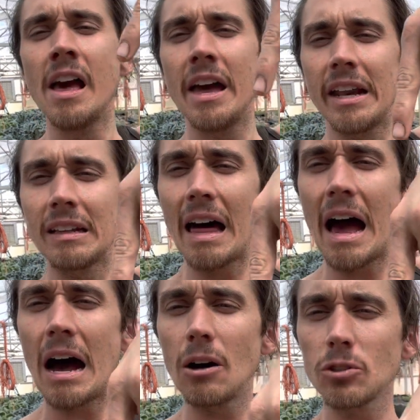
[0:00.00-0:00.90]
It
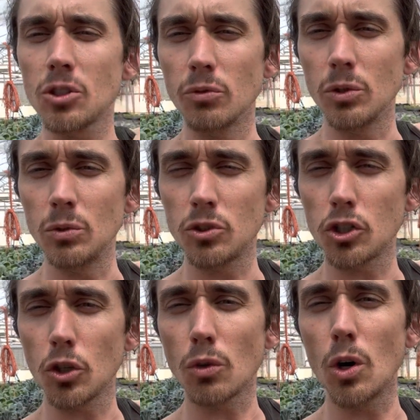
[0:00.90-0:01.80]
allows the roots to
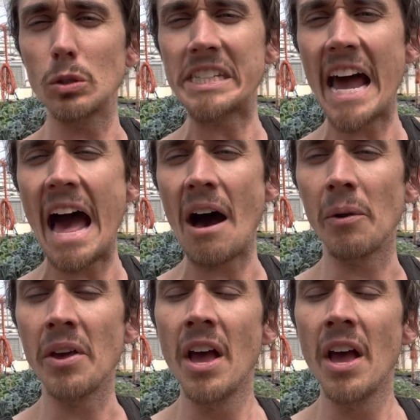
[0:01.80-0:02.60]
grow down,